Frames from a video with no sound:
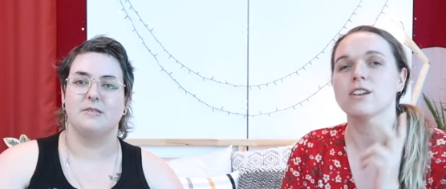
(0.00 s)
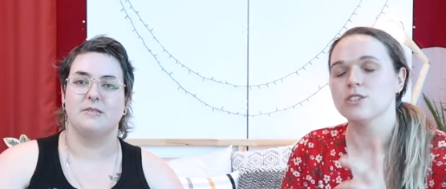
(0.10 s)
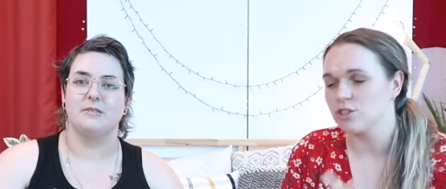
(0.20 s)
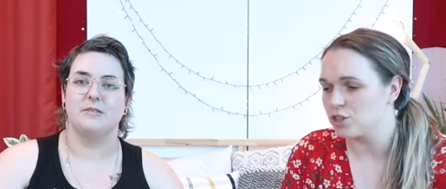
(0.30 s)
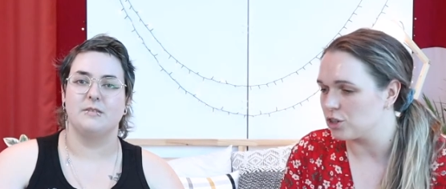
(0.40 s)

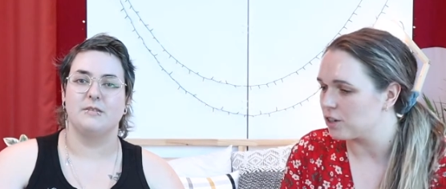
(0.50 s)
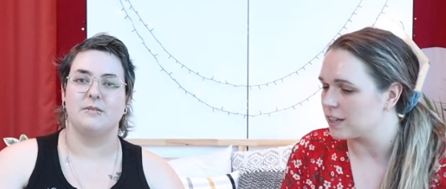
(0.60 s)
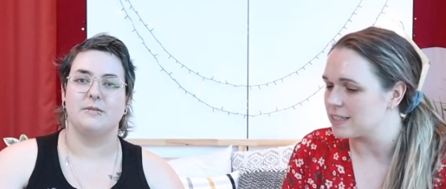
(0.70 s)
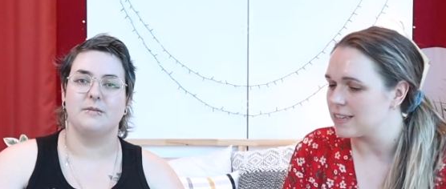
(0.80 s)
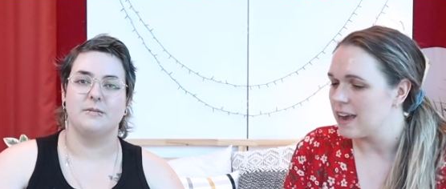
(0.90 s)

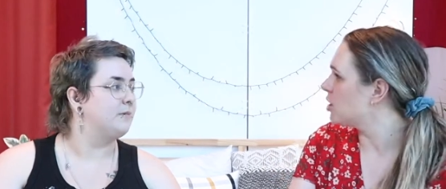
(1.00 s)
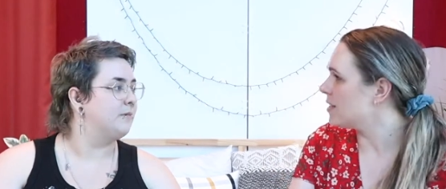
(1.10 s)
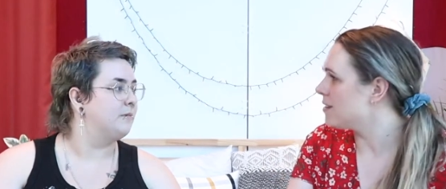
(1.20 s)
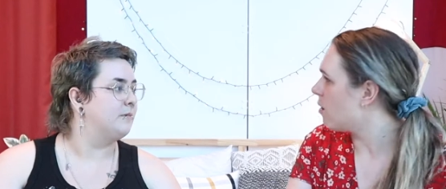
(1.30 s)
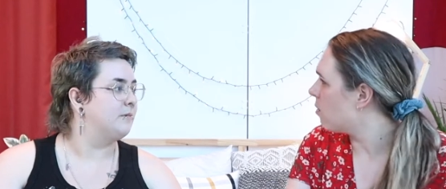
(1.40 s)
Speaker 1: student,
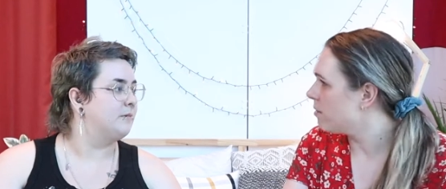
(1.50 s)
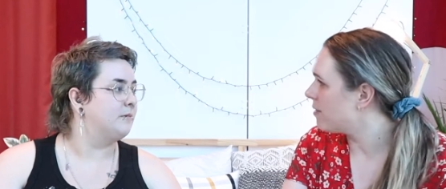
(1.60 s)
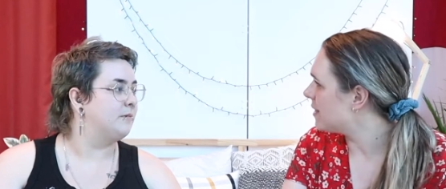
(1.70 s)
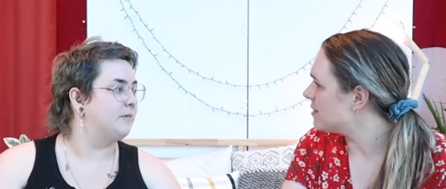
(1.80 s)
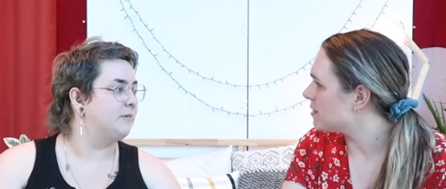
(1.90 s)
just all
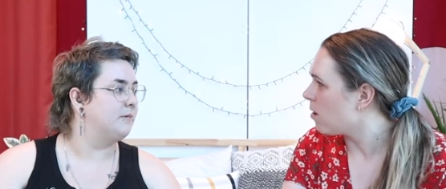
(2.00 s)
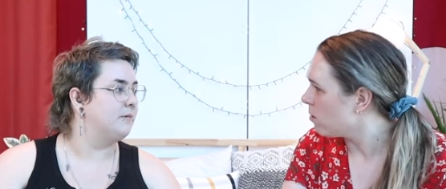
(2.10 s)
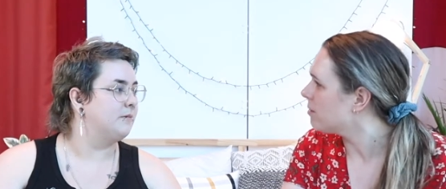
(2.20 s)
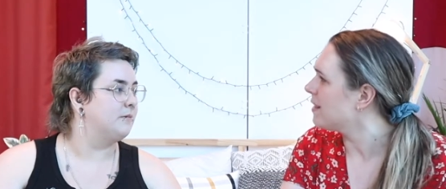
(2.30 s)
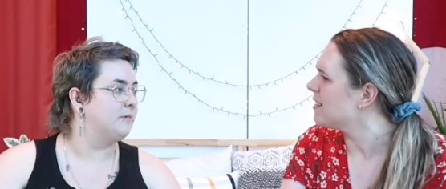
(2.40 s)
things
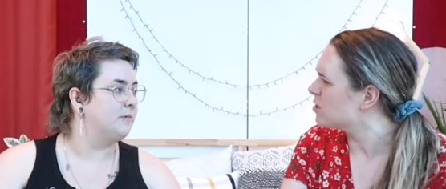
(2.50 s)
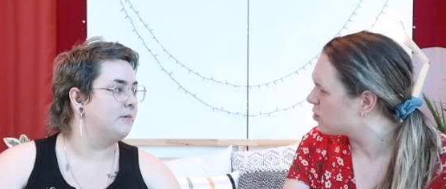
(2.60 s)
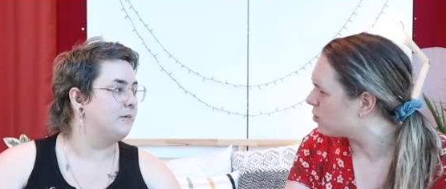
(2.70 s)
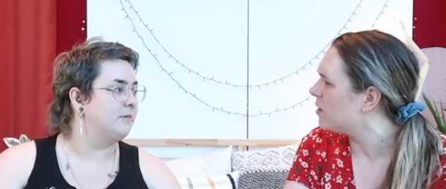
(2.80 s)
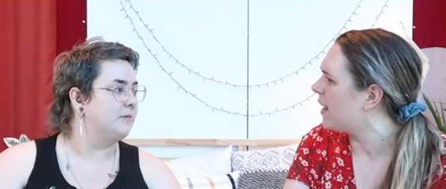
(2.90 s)
all things
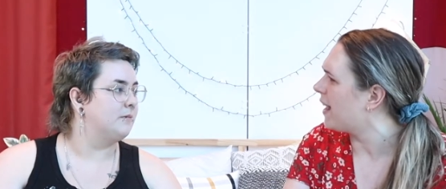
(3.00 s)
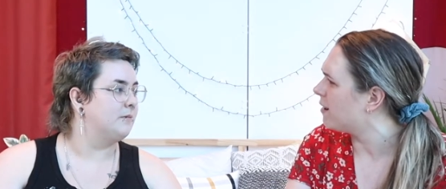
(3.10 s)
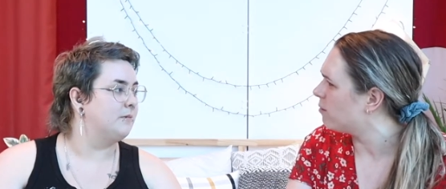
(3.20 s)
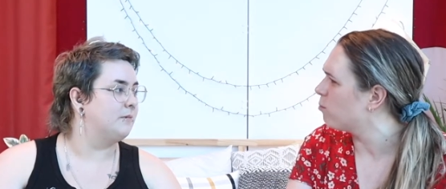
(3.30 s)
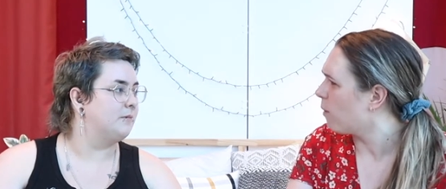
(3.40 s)
good
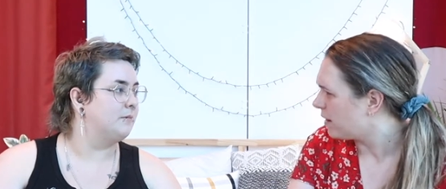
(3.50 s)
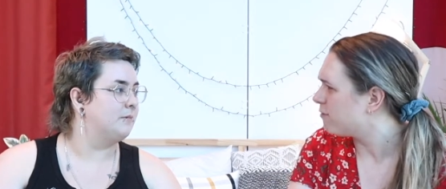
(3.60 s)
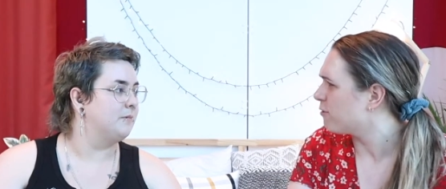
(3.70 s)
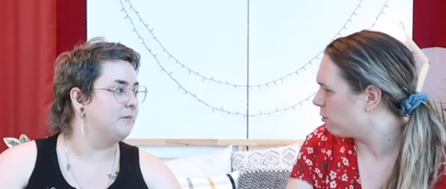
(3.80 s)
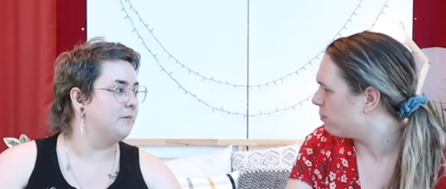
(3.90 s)
and
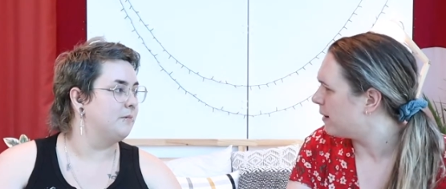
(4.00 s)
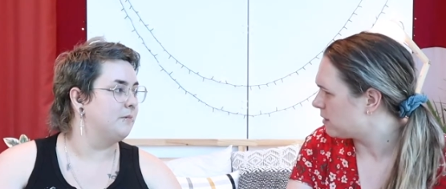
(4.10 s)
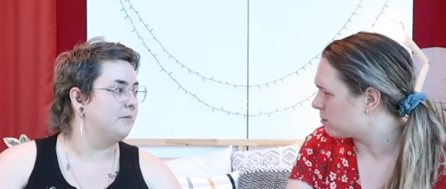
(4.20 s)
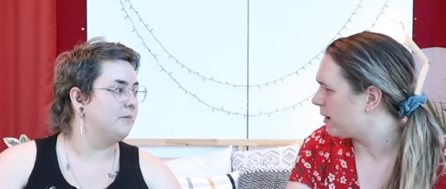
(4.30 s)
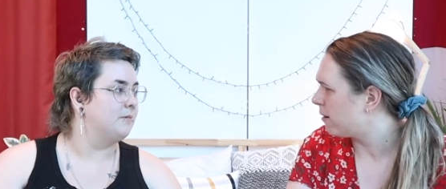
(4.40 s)
wonderful
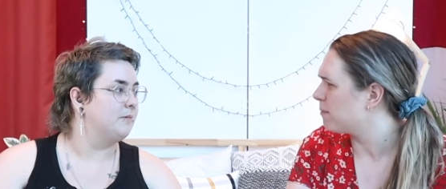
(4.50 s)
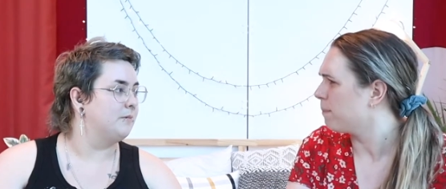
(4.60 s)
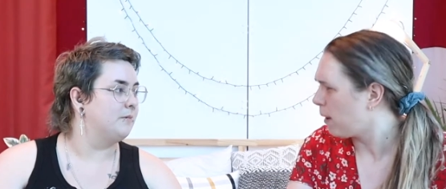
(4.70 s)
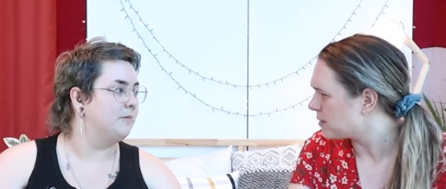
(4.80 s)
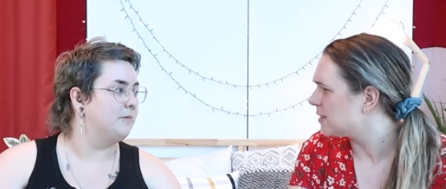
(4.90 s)
mental health and
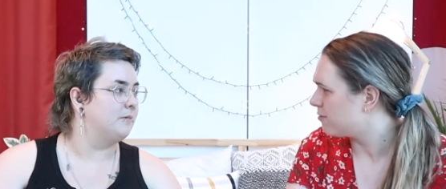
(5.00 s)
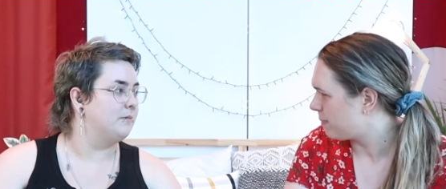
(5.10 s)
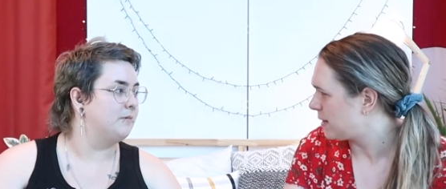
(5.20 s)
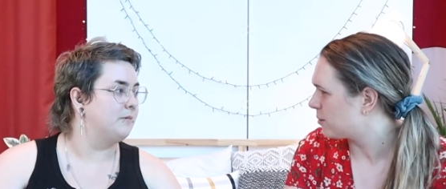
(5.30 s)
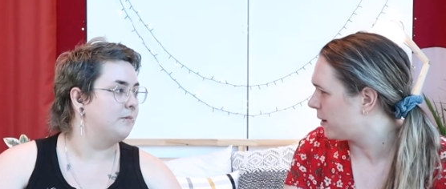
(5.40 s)
positive
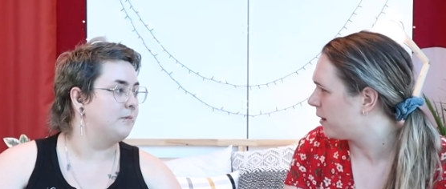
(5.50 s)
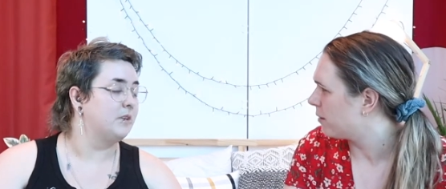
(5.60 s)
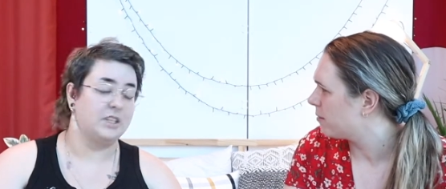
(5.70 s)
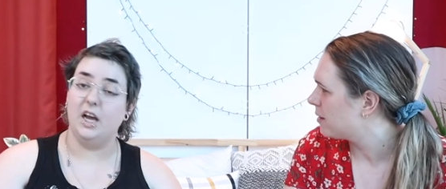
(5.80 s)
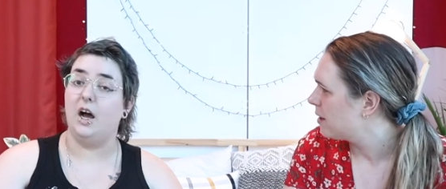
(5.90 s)
mental health.
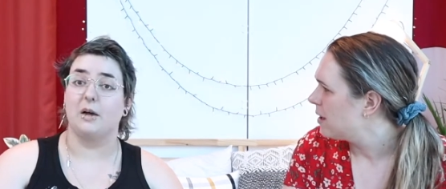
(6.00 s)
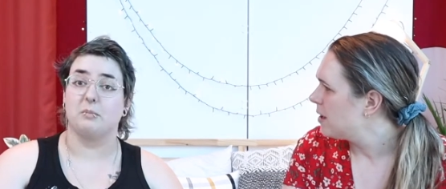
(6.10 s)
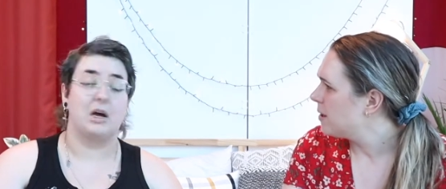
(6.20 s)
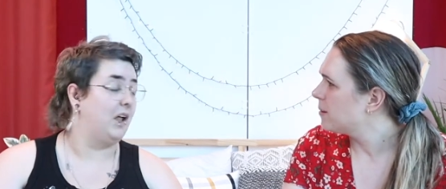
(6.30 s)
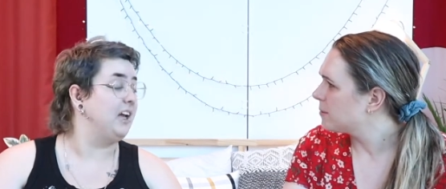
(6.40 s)
Speaker 2: Yeah,
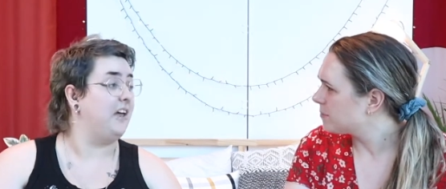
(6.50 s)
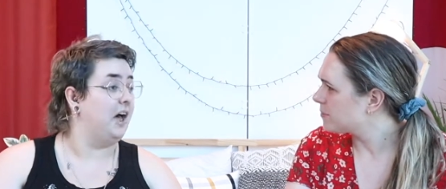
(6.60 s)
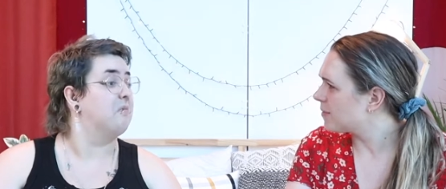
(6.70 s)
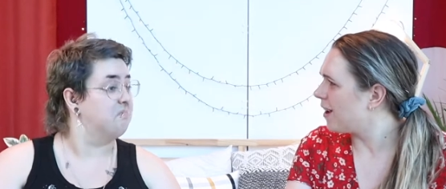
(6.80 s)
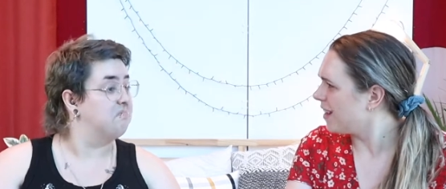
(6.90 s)
I like
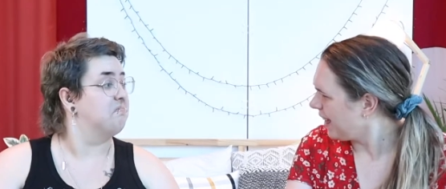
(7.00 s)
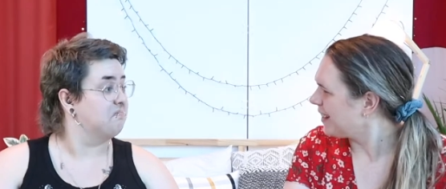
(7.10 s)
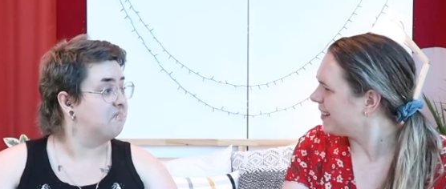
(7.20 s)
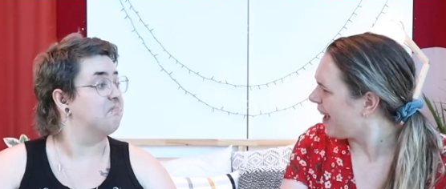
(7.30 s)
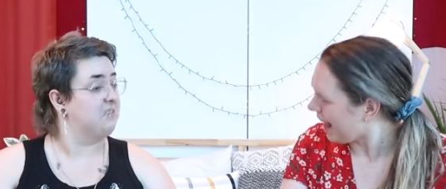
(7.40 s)
that. I
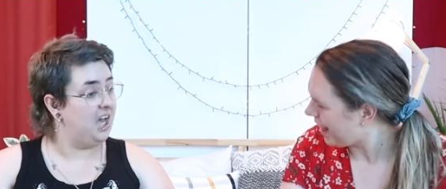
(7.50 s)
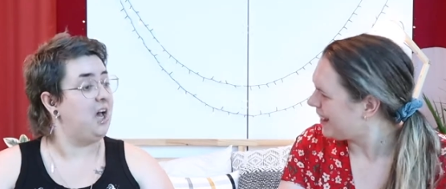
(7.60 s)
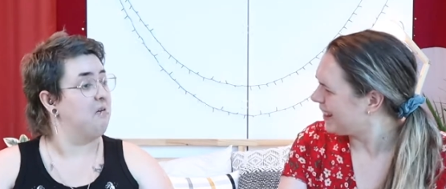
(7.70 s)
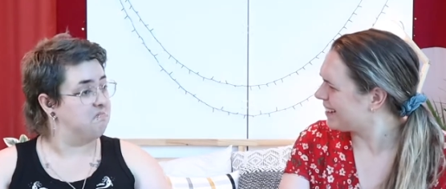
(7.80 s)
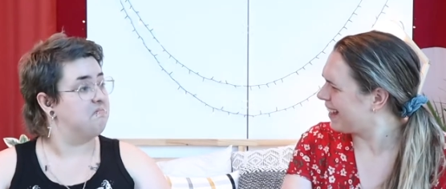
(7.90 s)
Speaker 1: like that. Yeah.
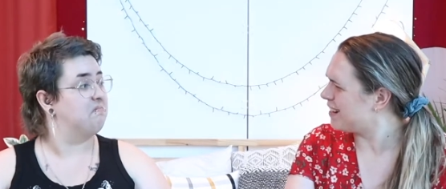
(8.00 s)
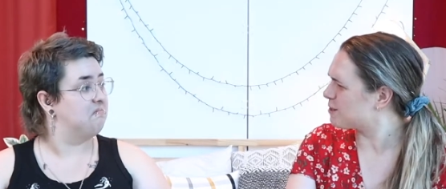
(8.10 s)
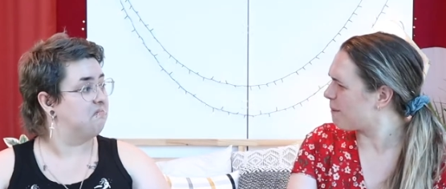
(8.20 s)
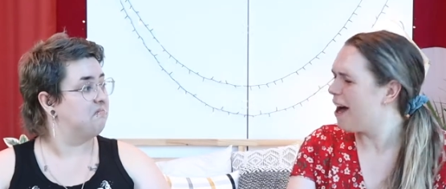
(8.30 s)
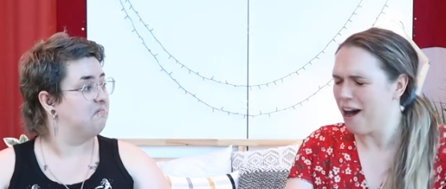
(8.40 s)
I like that
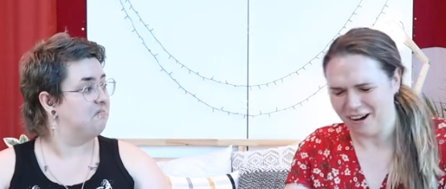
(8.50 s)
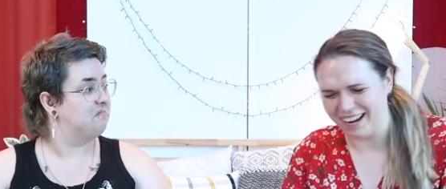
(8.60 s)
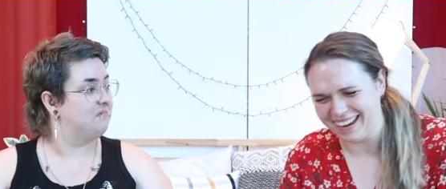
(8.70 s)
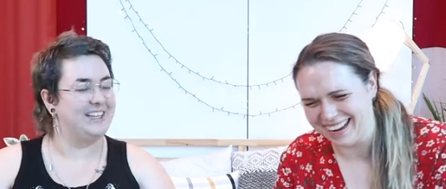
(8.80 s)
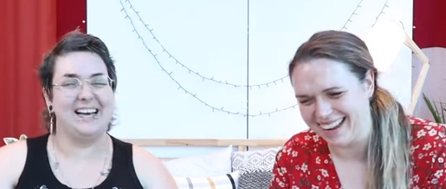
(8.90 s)
as
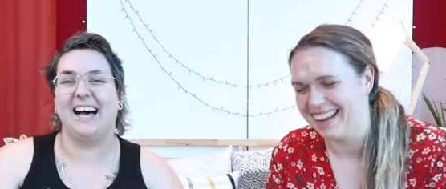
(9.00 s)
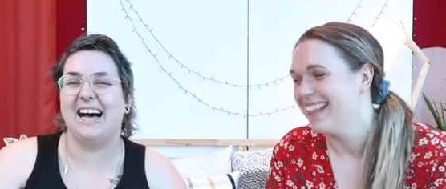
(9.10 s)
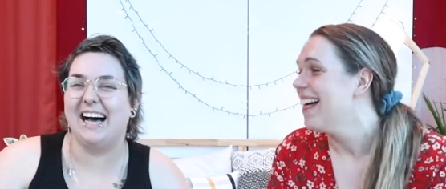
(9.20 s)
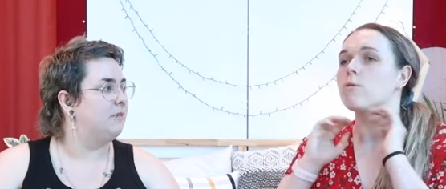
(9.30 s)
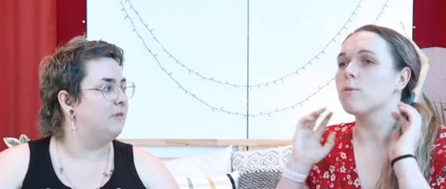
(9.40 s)
well.